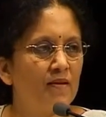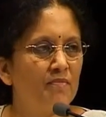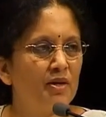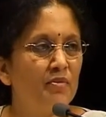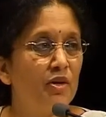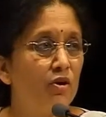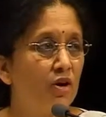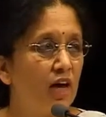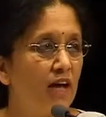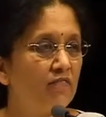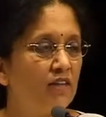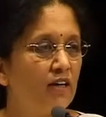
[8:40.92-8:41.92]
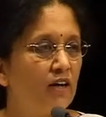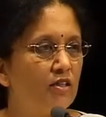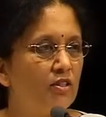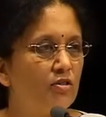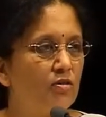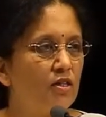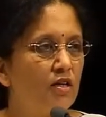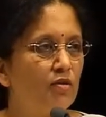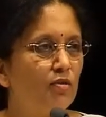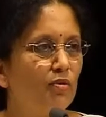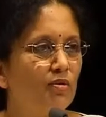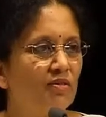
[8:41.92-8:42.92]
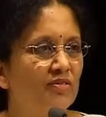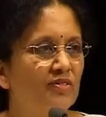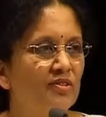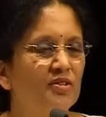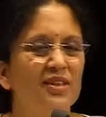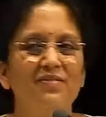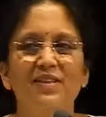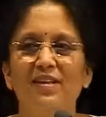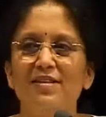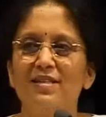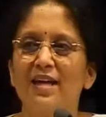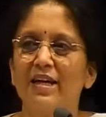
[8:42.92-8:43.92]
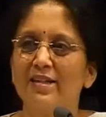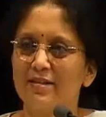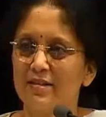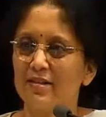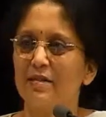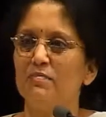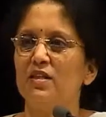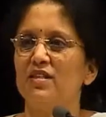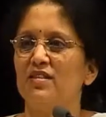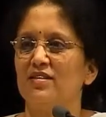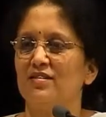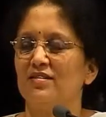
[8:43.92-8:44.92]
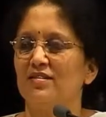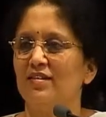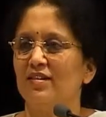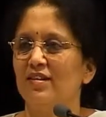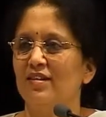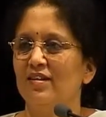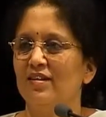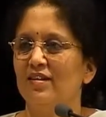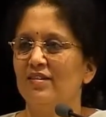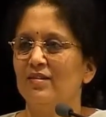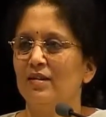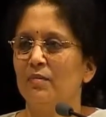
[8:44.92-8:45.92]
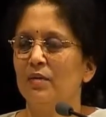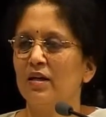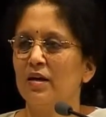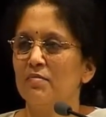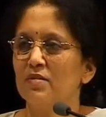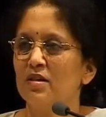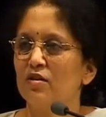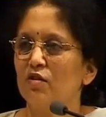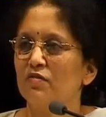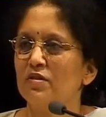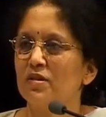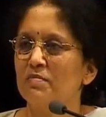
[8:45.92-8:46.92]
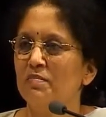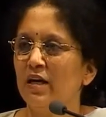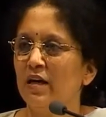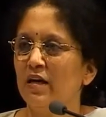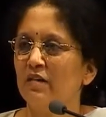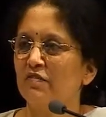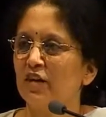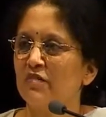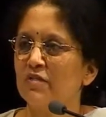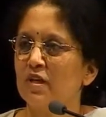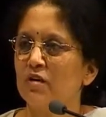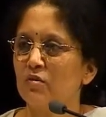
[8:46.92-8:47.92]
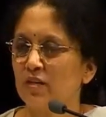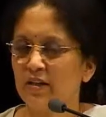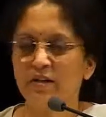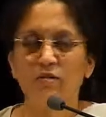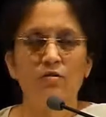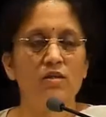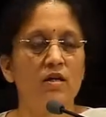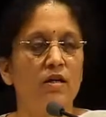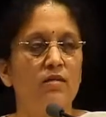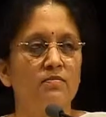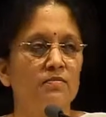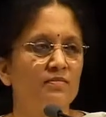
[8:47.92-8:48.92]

But we don't have the courage to say no to even the slightest temptation. Somebody comes and offers a meal at a 5-star hotel and you succumb.